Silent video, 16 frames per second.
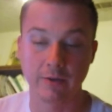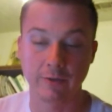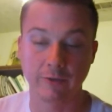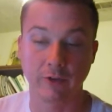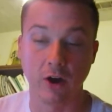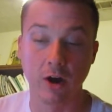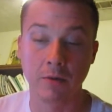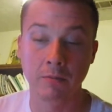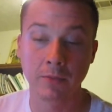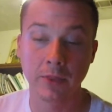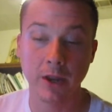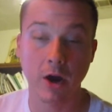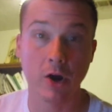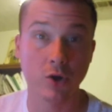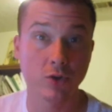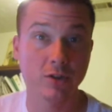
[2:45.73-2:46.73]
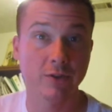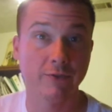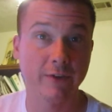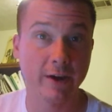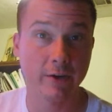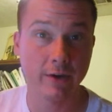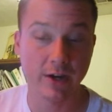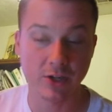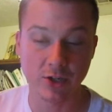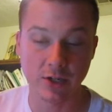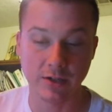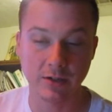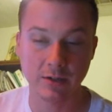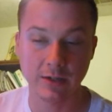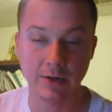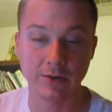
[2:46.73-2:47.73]
from the Articles of
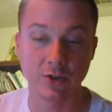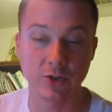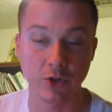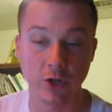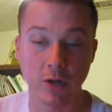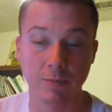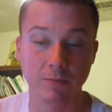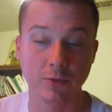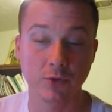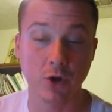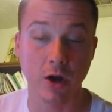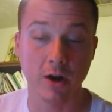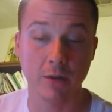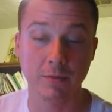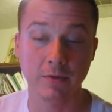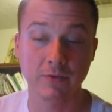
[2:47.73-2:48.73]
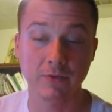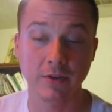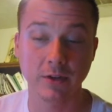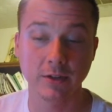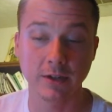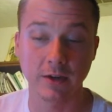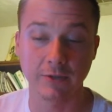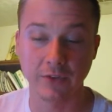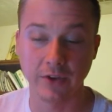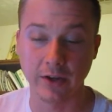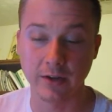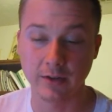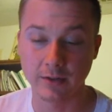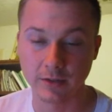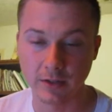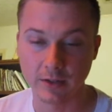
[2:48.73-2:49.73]
Confederation that were drawn up in Philadelphia
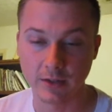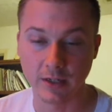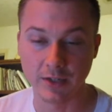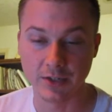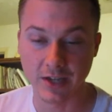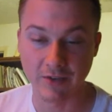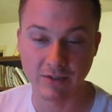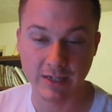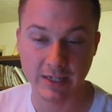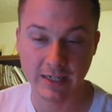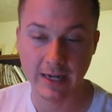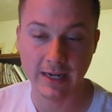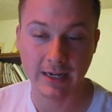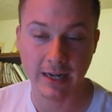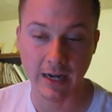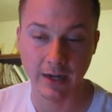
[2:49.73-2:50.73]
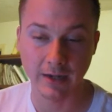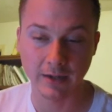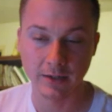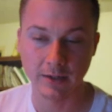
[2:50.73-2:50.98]
in 1789.